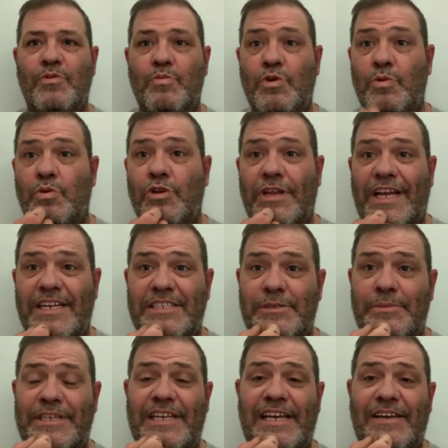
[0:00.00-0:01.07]
We will
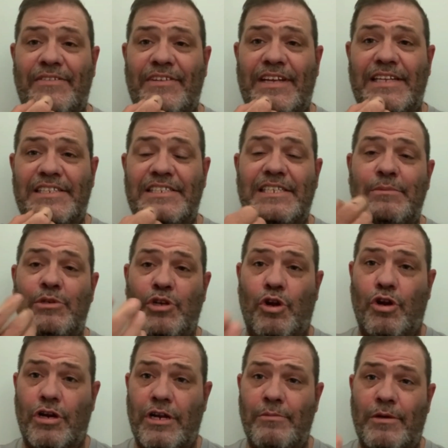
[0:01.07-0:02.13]
actually be having that
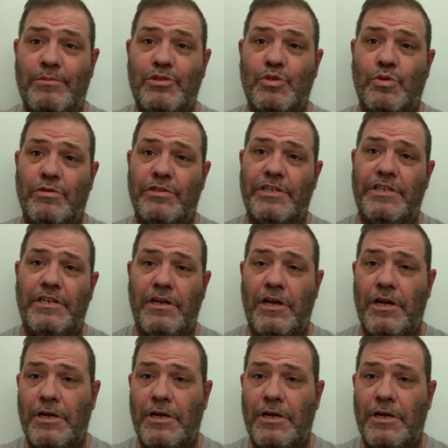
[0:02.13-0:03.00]
CBR come up shortly.